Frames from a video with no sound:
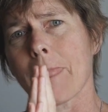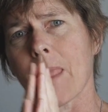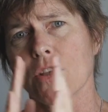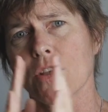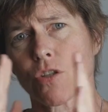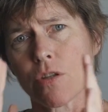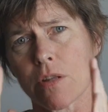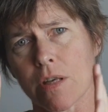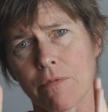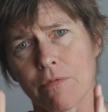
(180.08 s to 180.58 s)

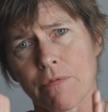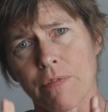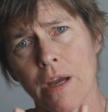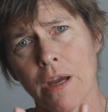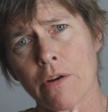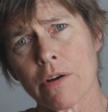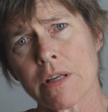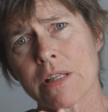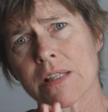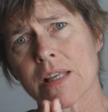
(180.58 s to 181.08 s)
So the
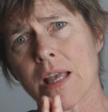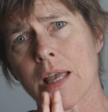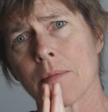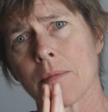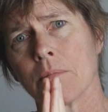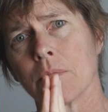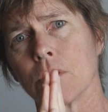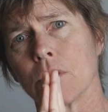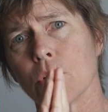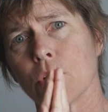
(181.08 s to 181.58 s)
very
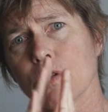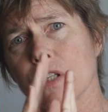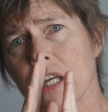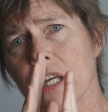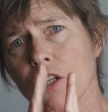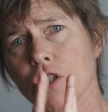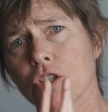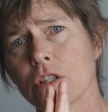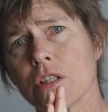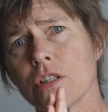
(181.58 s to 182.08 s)
same
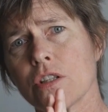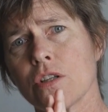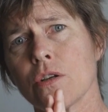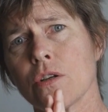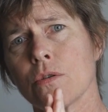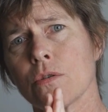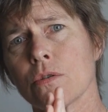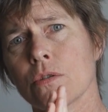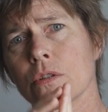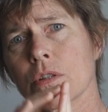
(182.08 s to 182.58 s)
notation is
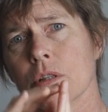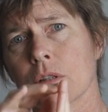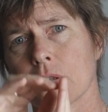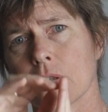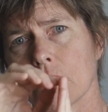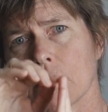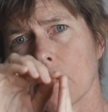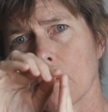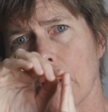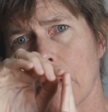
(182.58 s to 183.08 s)
used,
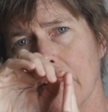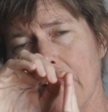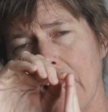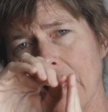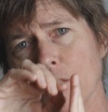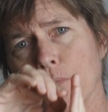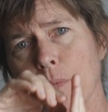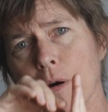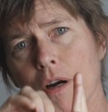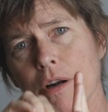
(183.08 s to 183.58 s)
and
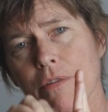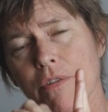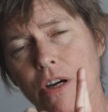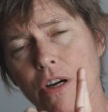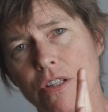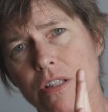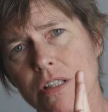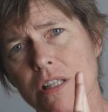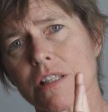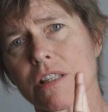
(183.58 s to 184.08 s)
that's part of
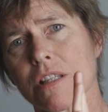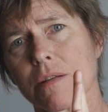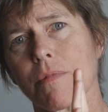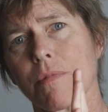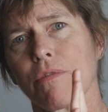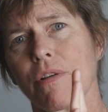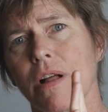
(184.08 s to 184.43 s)
our system of